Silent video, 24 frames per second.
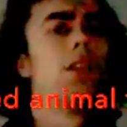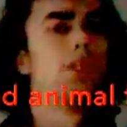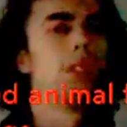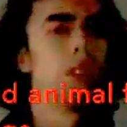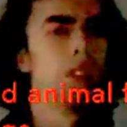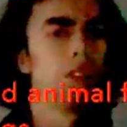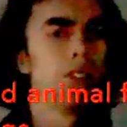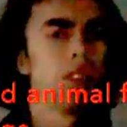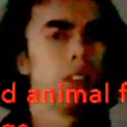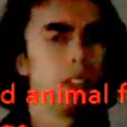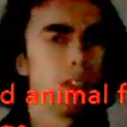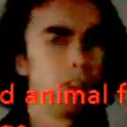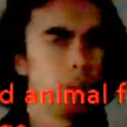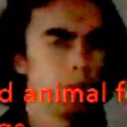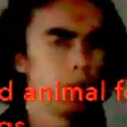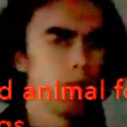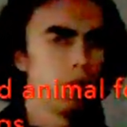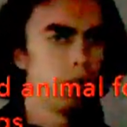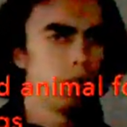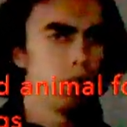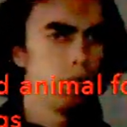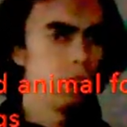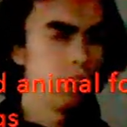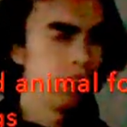
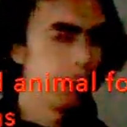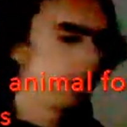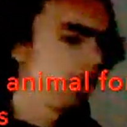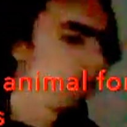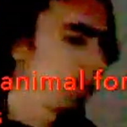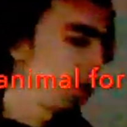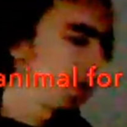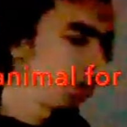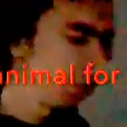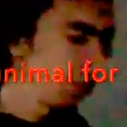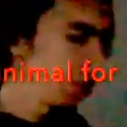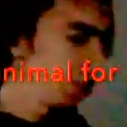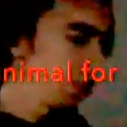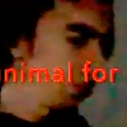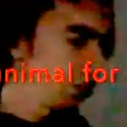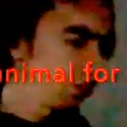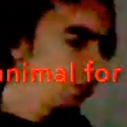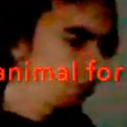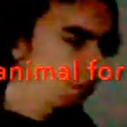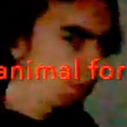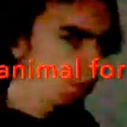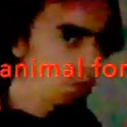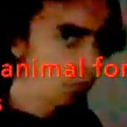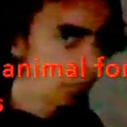50 billion
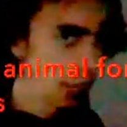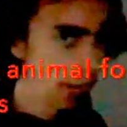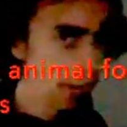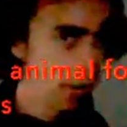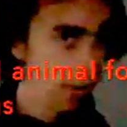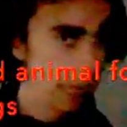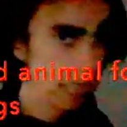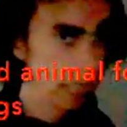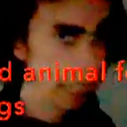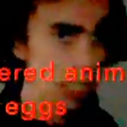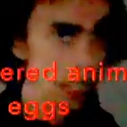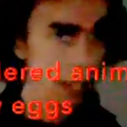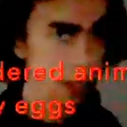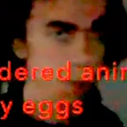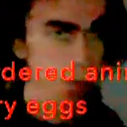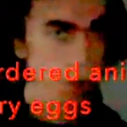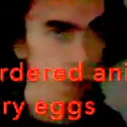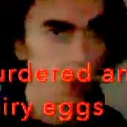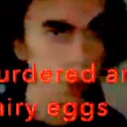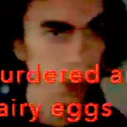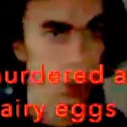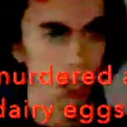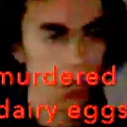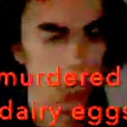land
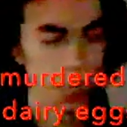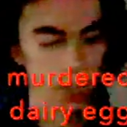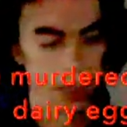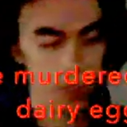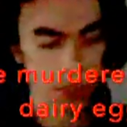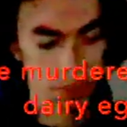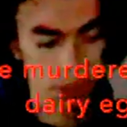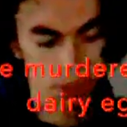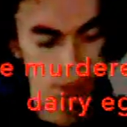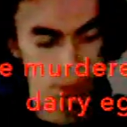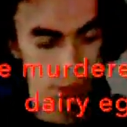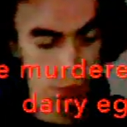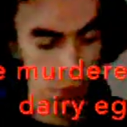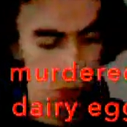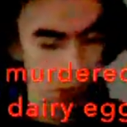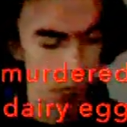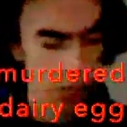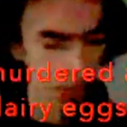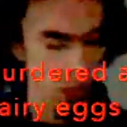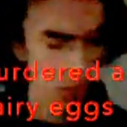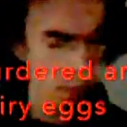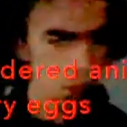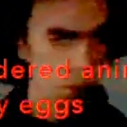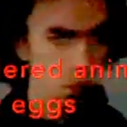animals and
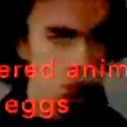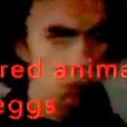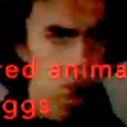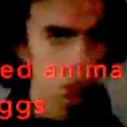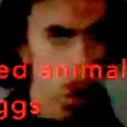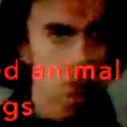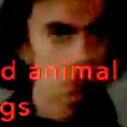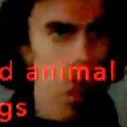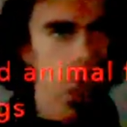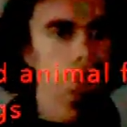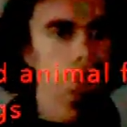marine animals.